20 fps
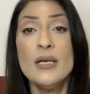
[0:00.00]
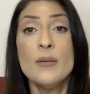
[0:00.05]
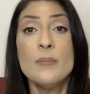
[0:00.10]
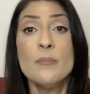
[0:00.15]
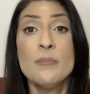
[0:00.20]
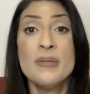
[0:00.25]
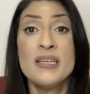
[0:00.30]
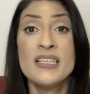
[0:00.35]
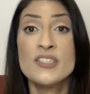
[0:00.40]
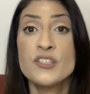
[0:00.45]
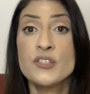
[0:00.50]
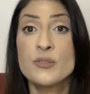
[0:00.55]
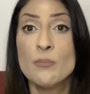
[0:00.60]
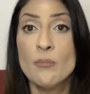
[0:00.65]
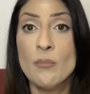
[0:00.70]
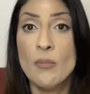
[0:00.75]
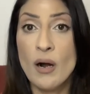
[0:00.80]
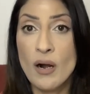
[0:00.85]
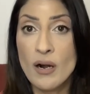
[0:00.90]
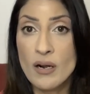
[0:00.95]
meets
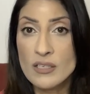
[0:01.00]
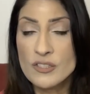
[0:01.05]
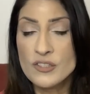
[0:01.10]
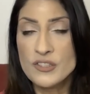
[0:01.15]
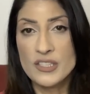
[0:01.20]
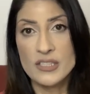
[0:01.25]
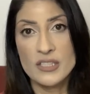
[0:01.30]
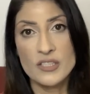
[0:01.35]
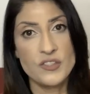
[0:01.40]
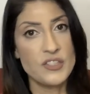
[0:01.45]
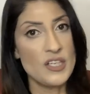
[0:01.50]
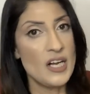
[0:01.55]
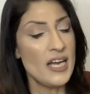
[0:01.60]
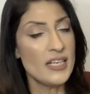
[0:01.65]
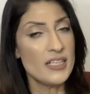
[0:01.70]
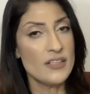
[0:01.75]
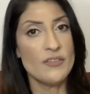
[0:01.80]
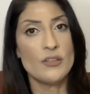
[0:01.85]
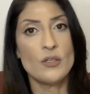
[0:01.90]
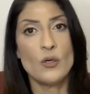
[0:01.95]
Mars in the
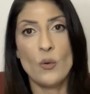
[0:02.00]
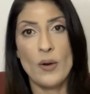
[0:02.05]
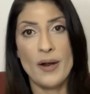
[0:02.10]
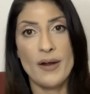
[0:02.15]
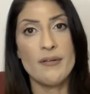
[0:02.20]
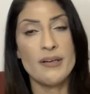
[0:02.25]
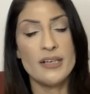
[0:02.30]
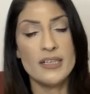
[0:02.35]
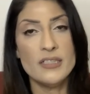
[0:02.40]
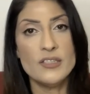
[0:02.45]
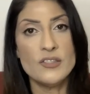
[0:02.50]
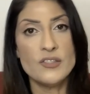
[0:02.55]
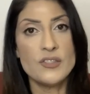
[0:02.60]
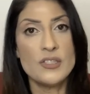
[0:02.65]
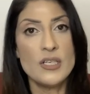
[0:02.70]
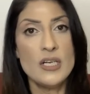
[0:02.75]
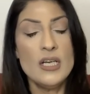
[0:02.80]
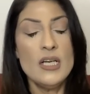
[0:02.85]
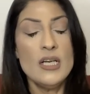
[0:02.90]
sign of Aquarius.